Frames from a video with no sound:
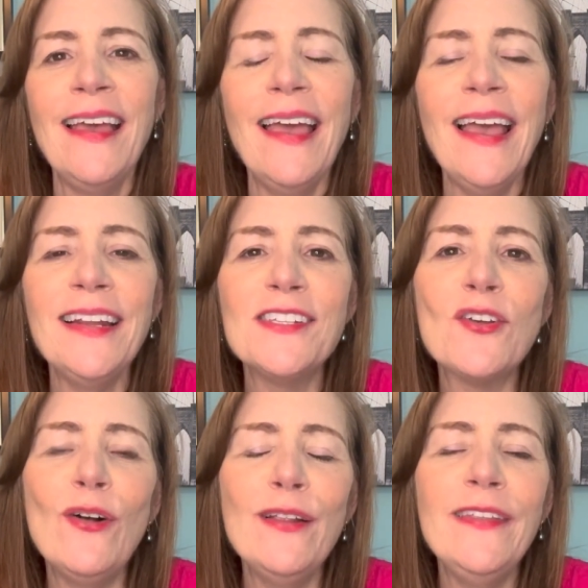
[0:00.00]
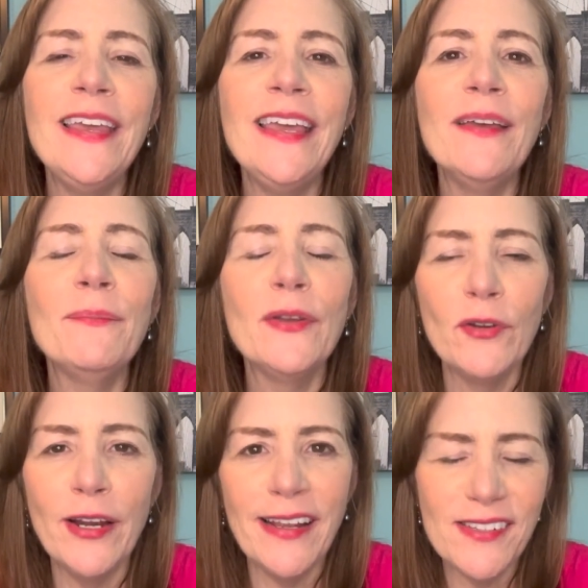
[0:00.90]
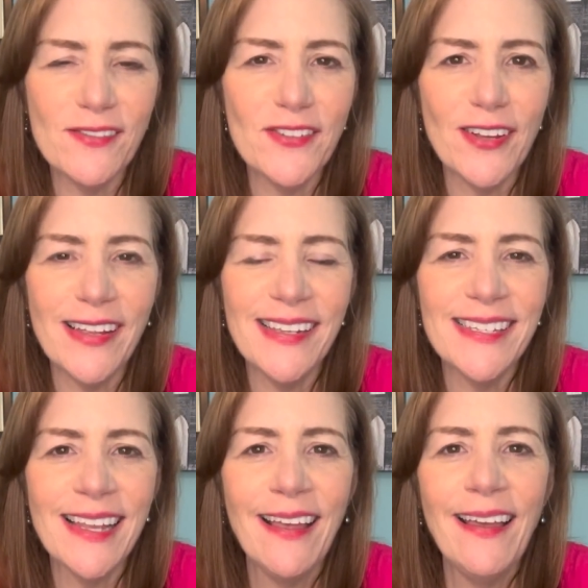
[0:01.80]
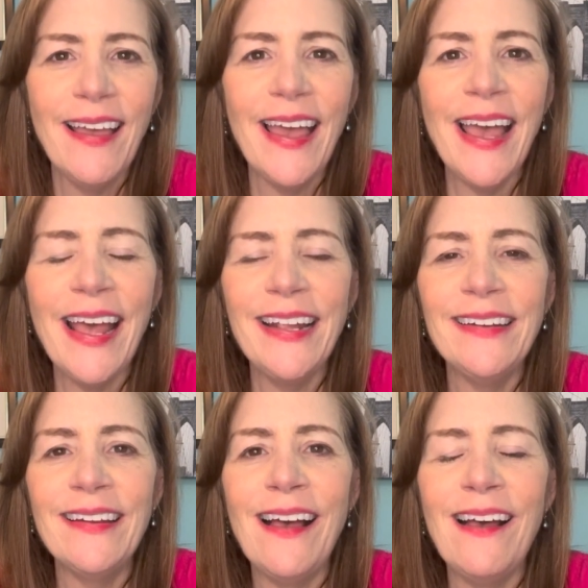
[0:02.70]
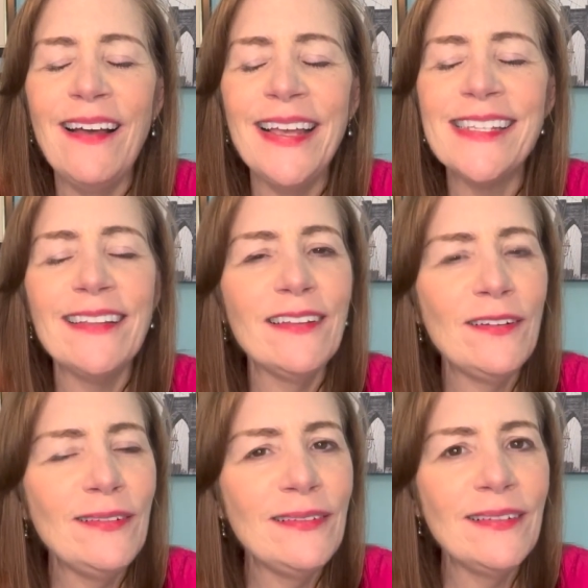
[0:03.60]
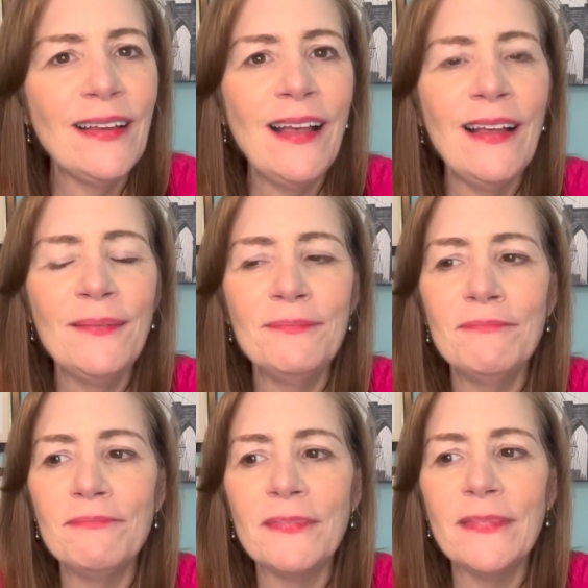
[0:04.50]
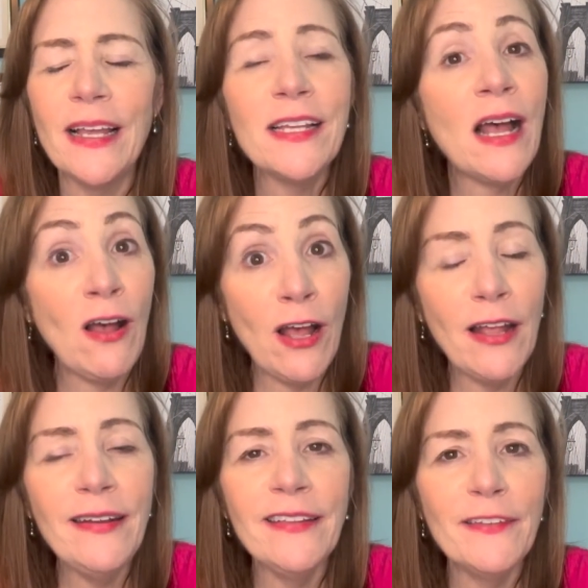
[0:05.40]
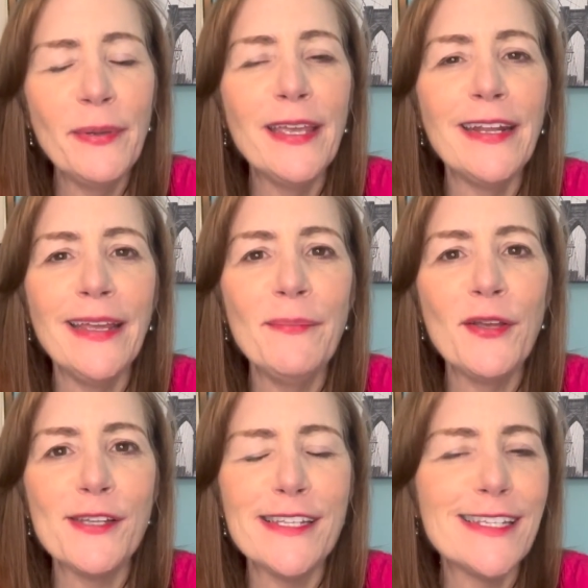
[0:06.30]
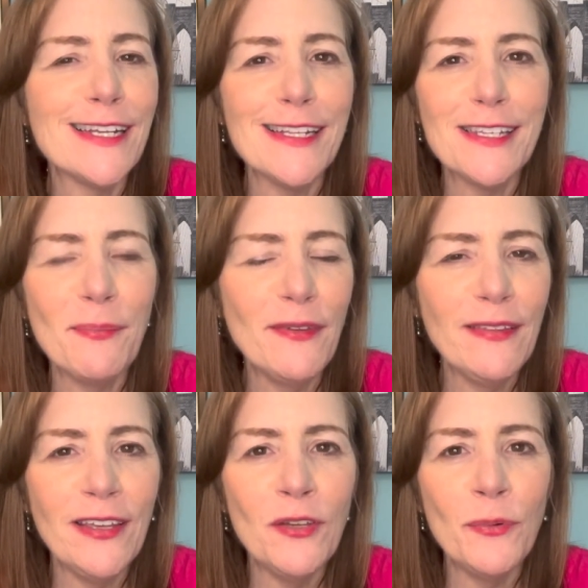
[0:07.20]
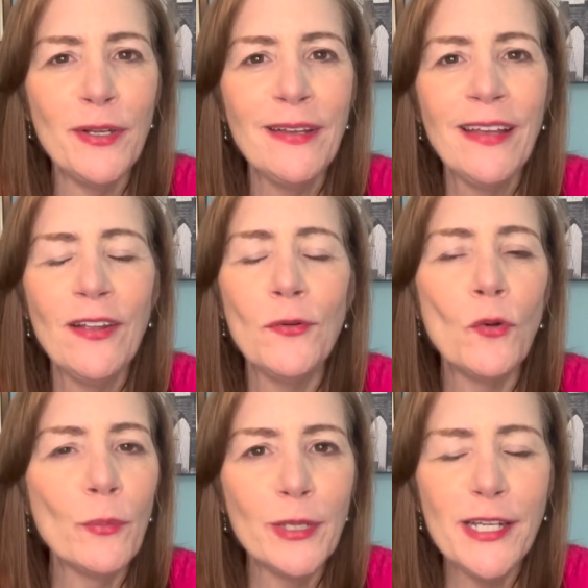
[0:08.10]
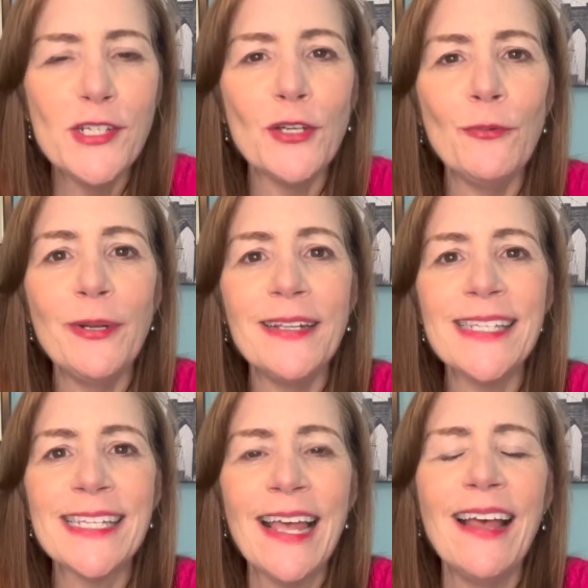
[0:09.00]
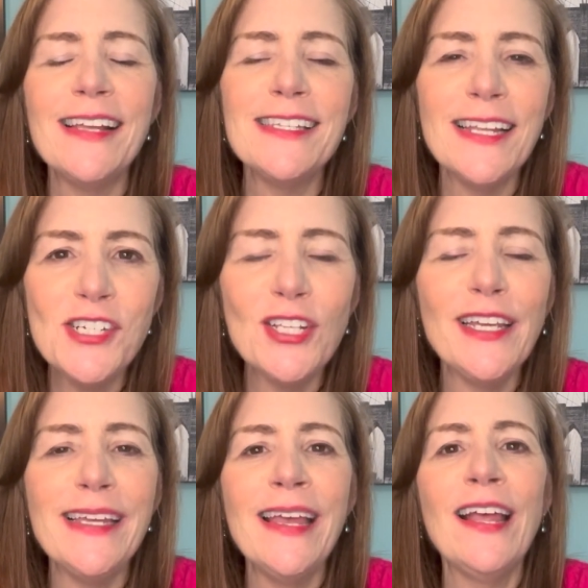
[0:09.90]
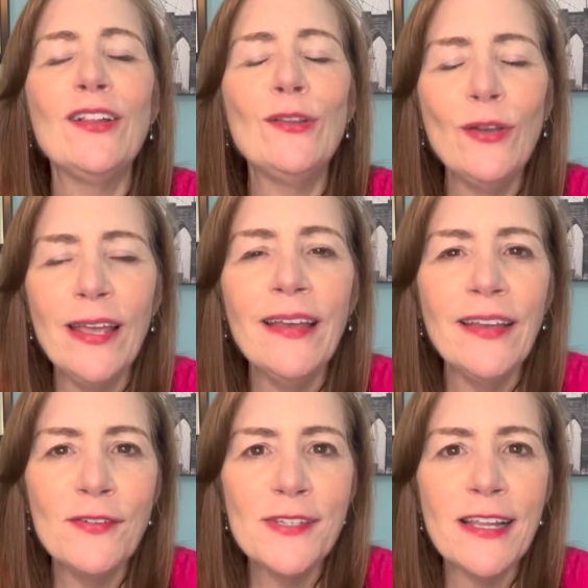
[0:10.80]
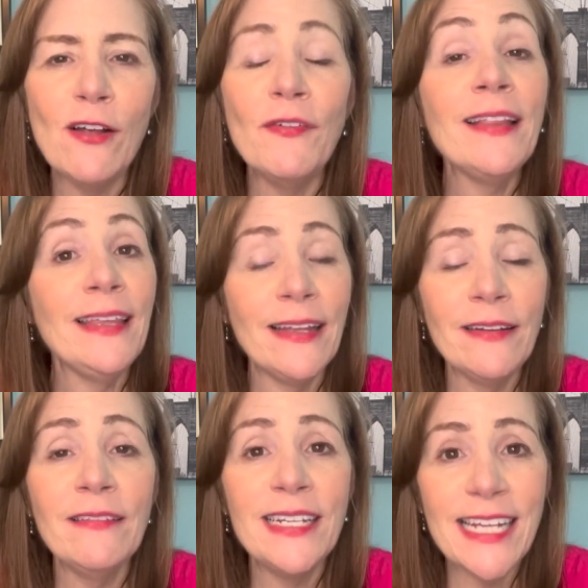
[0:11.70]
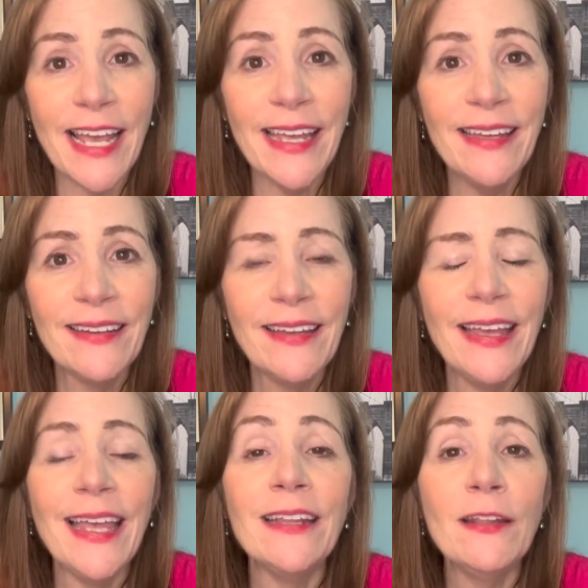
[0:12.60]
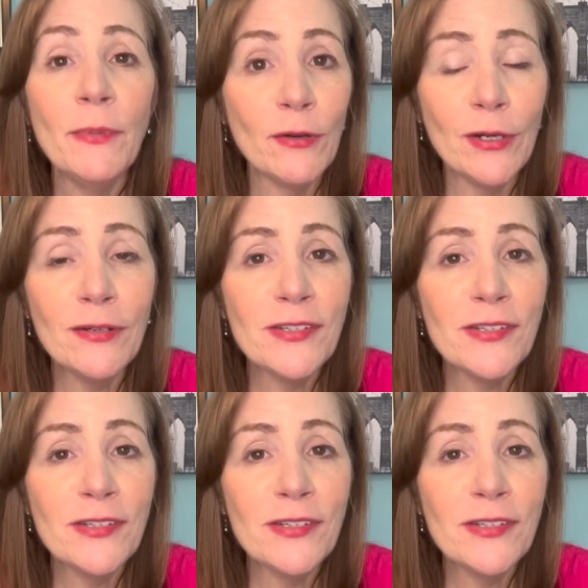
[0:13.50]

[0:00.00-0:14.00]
And it's called the mirror exercise. And it's a little odd in the beginning because it's not something that you would normally do, but it's essentially looking at yourself at the end of the day in the mirror.